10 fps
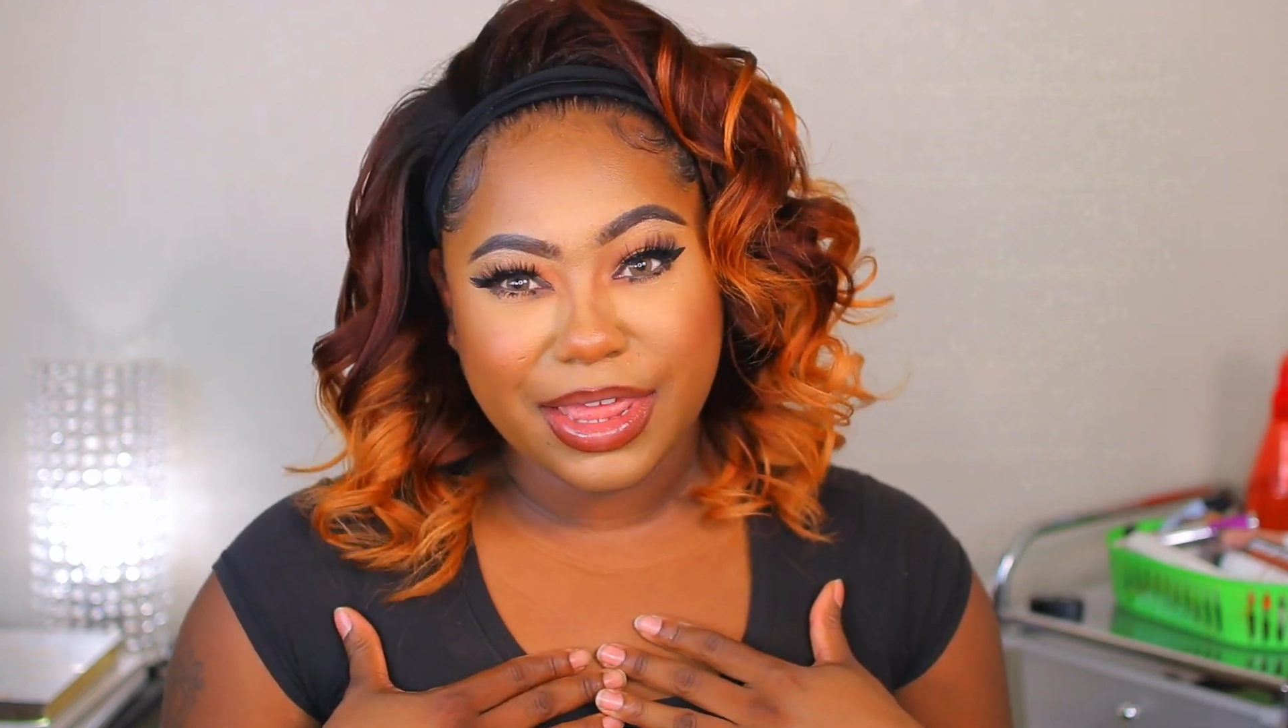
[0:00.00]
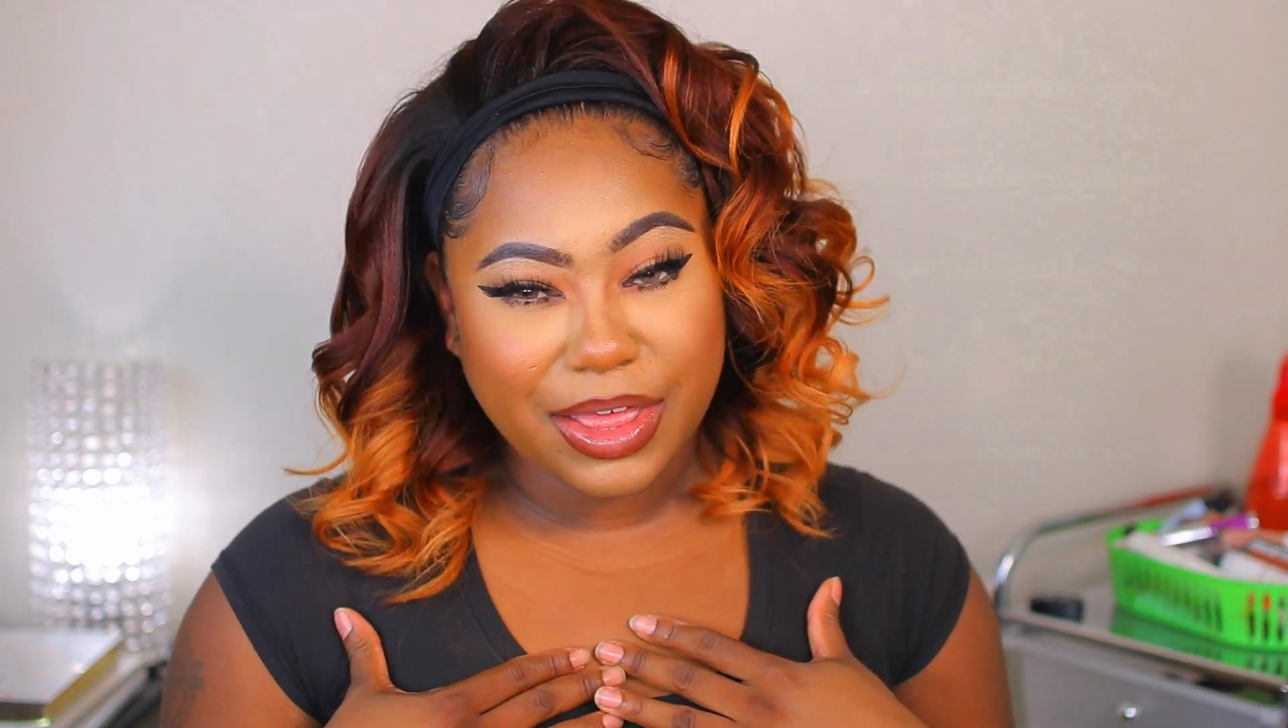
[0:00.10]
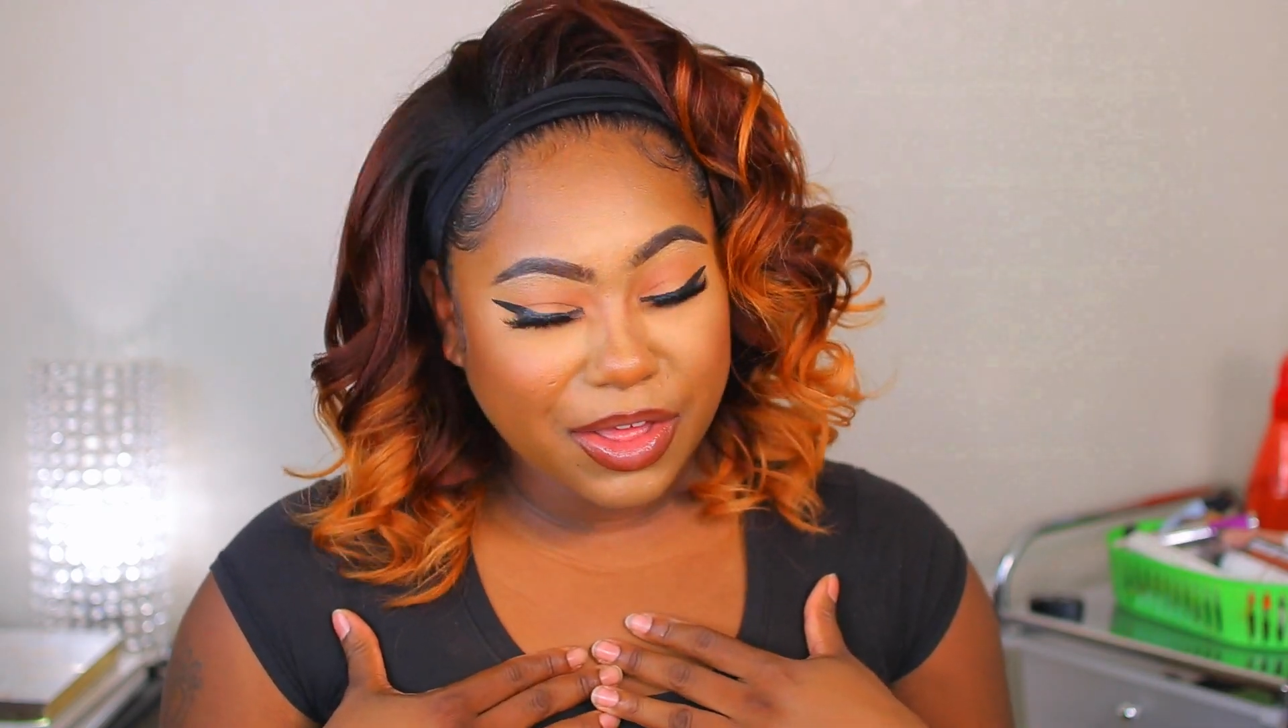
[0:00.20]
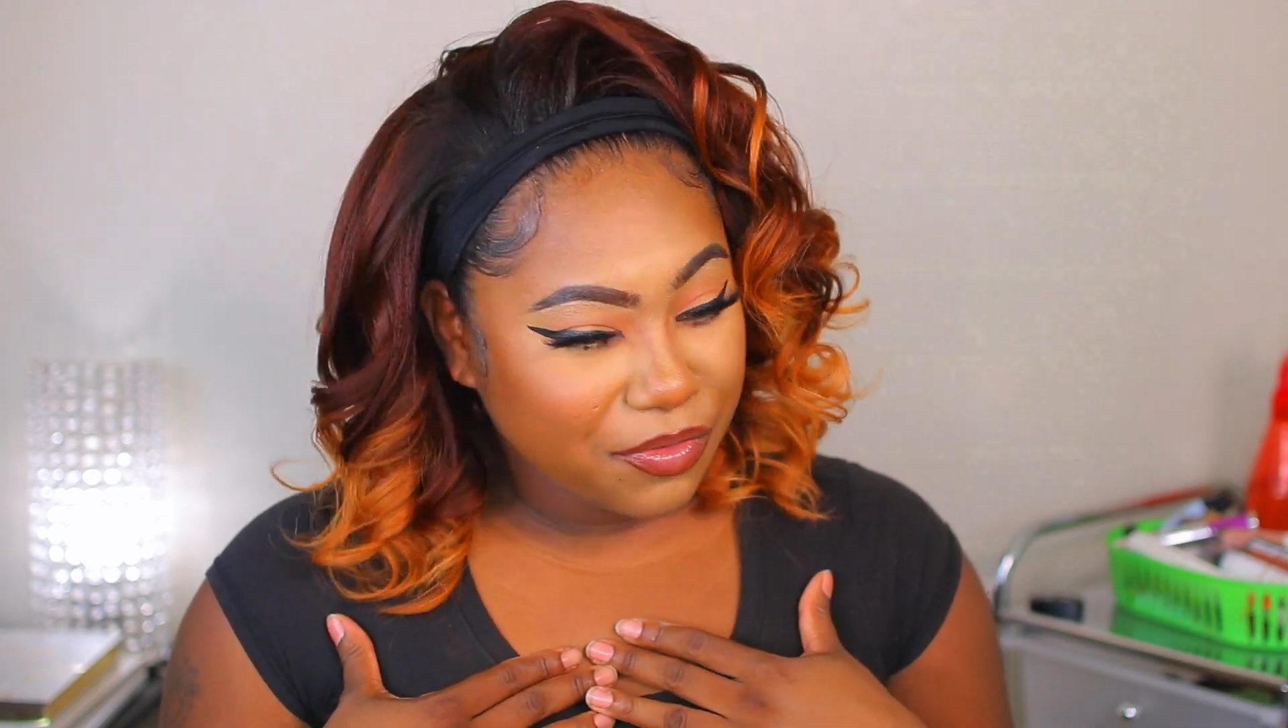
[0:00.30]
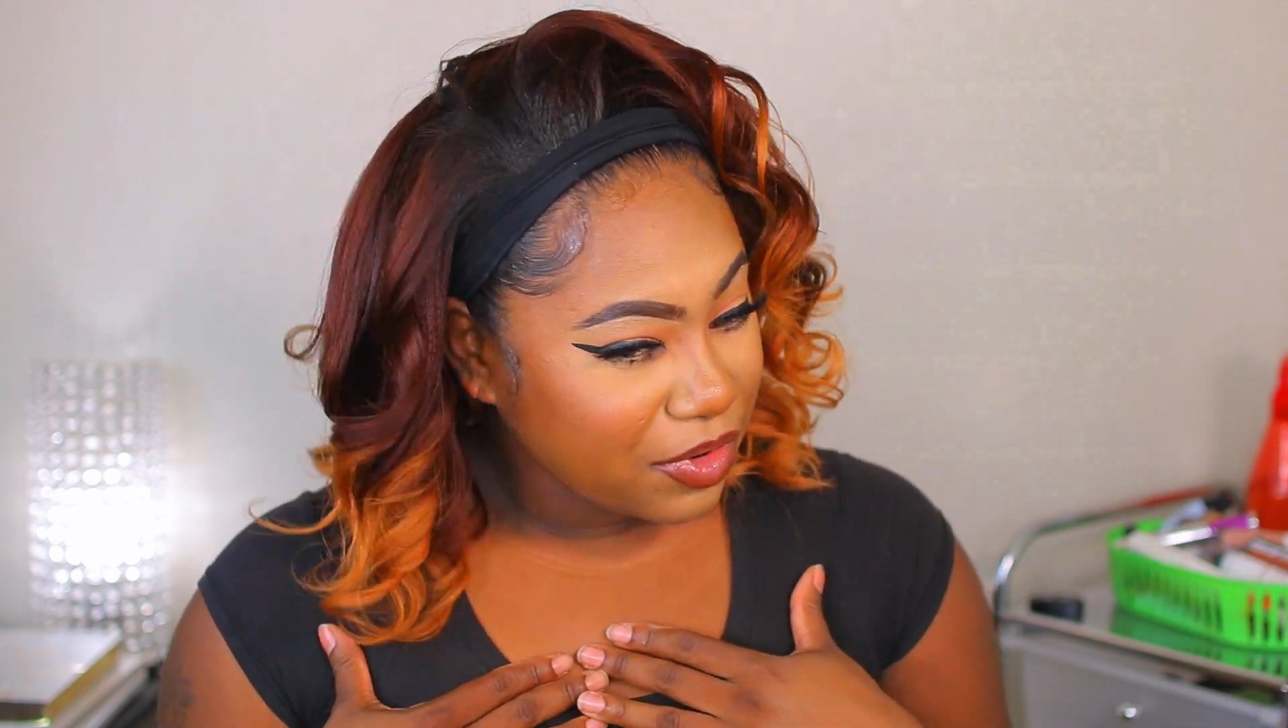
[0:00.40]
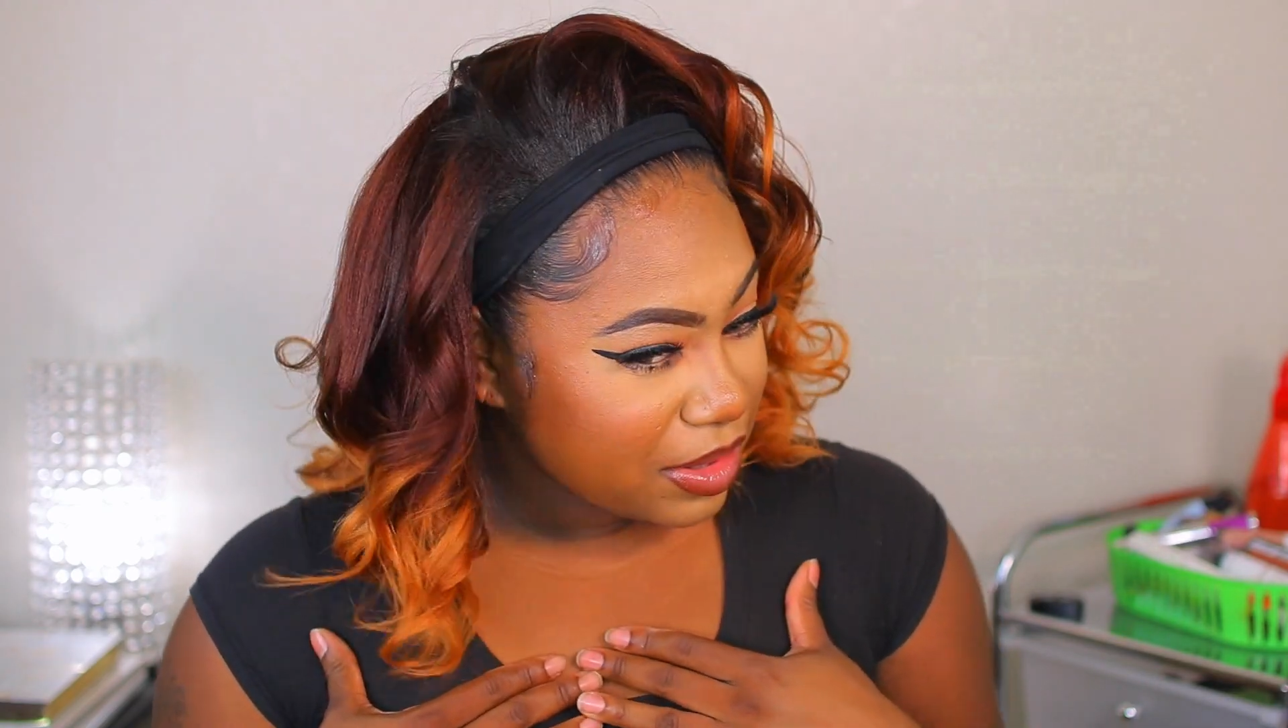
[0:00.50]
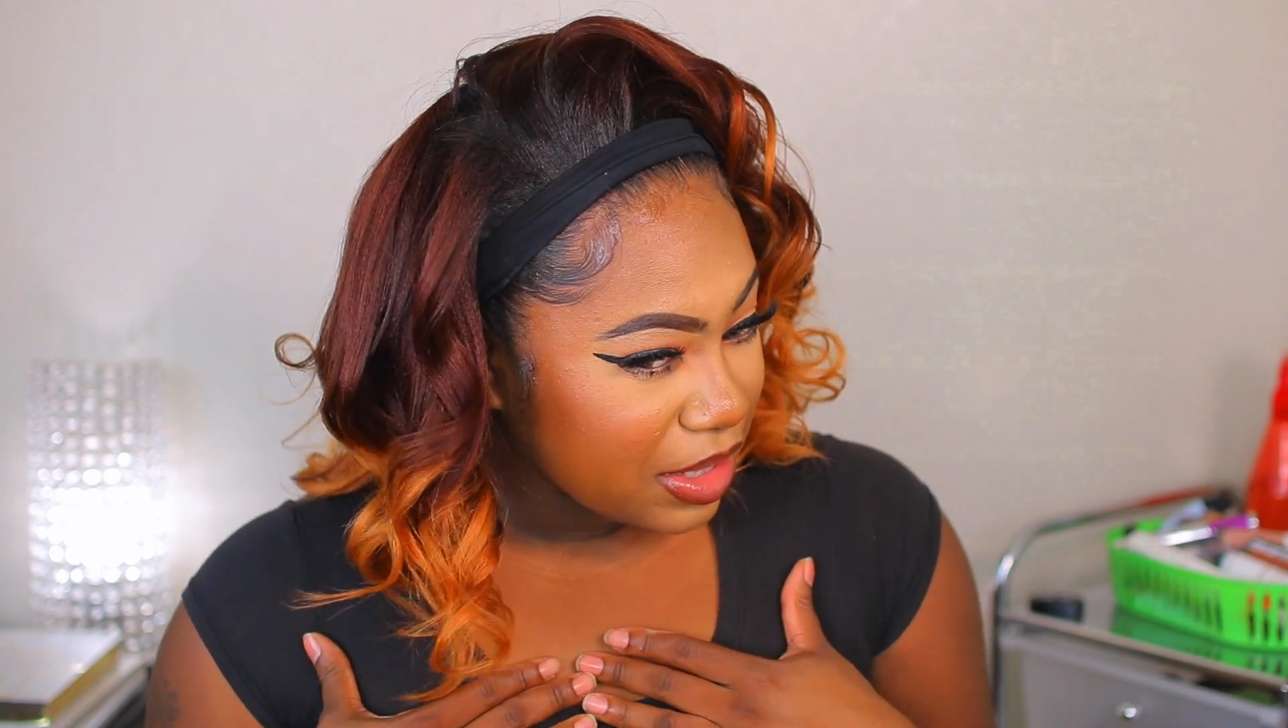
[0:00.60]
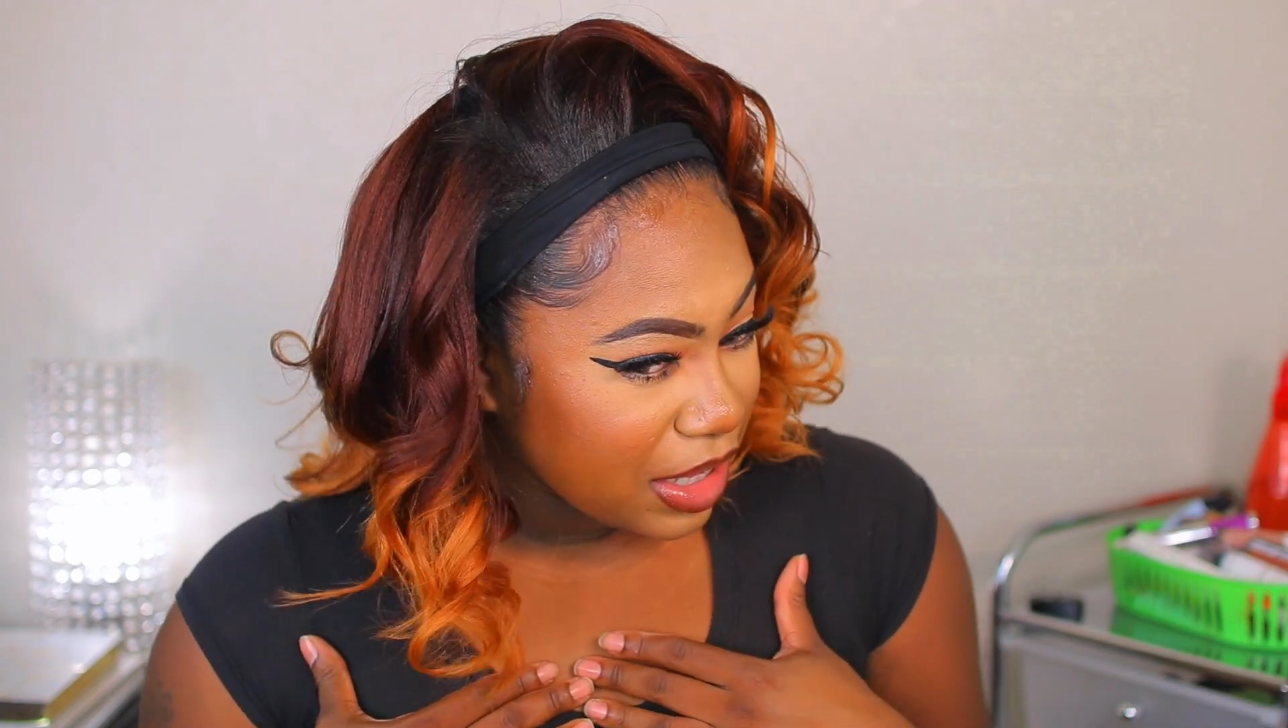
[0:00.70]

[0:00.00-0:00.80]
love with